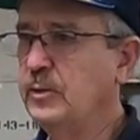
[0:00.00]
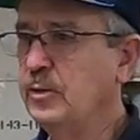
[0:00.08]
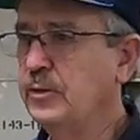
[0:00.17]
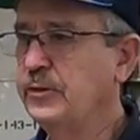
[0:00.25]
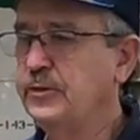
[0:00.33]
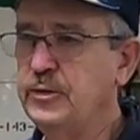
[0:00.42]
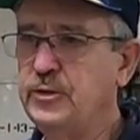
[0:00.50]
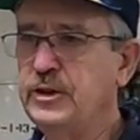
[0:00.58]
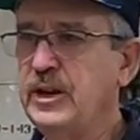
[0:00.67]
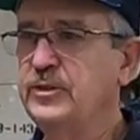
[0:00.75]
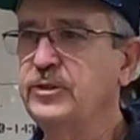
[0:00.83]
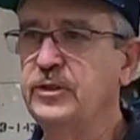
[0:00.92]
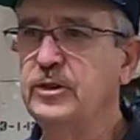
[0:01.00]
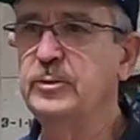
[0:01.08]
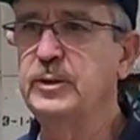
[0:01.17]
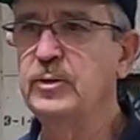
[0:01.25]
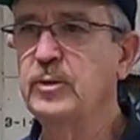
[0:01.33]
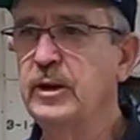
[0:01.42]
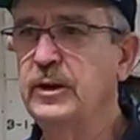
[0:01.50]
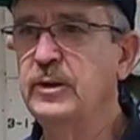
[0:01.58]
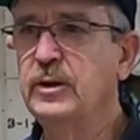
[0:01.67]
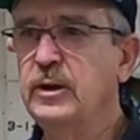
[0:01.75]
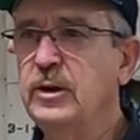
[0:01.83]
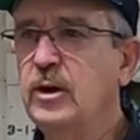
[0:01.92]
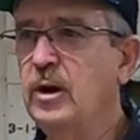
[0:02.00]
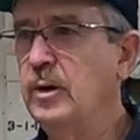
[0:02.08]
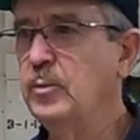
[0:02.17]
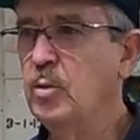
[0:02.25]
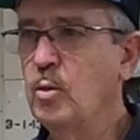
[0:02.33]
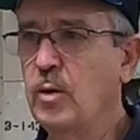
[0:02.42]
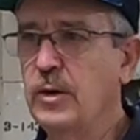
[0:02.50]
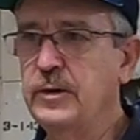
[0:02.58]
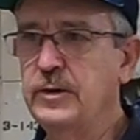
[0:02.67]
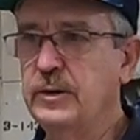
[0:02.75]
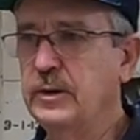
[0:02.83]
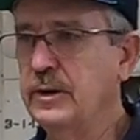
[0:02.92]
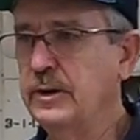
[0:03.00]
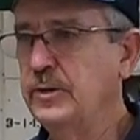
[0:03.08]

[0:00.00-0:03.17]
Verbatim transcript: there were a few tests that could be run on board.